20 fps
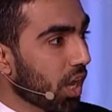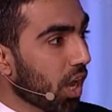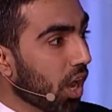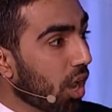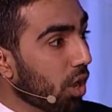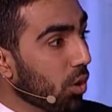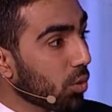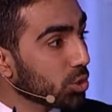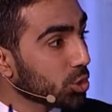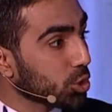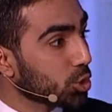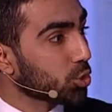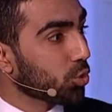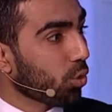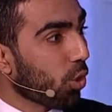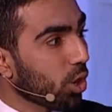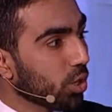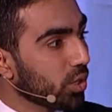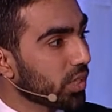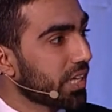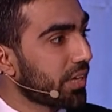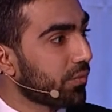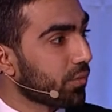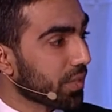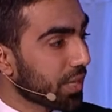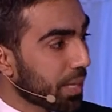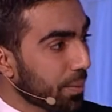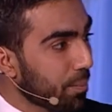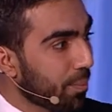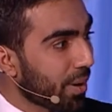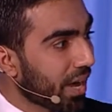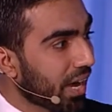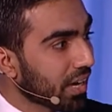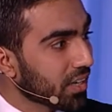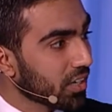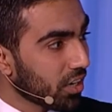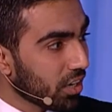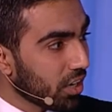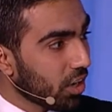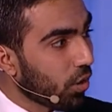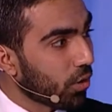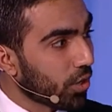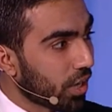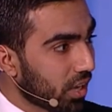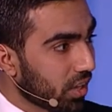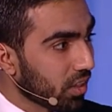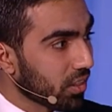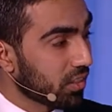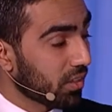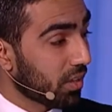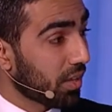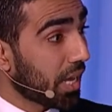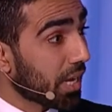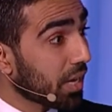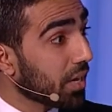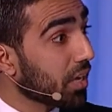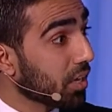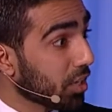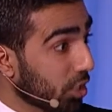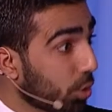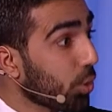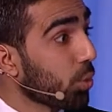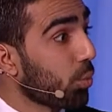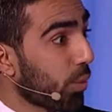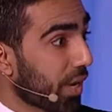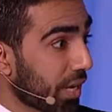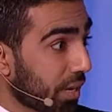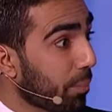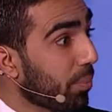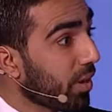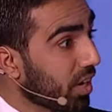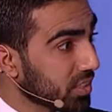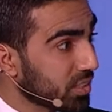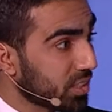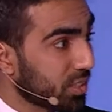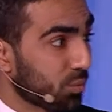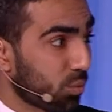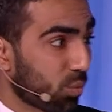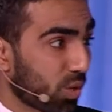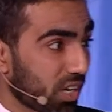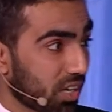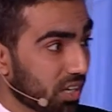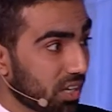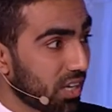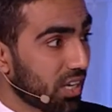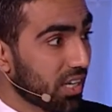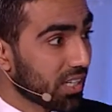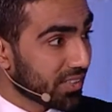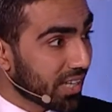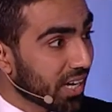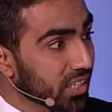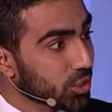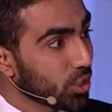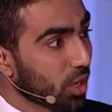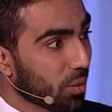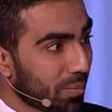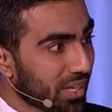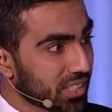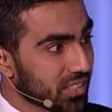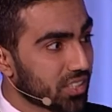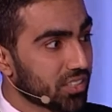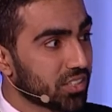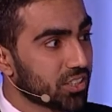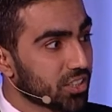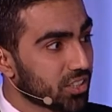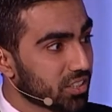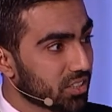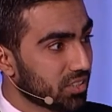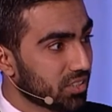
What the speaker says: how strongly it will impact on health in a good way, in a positive way. That's our message.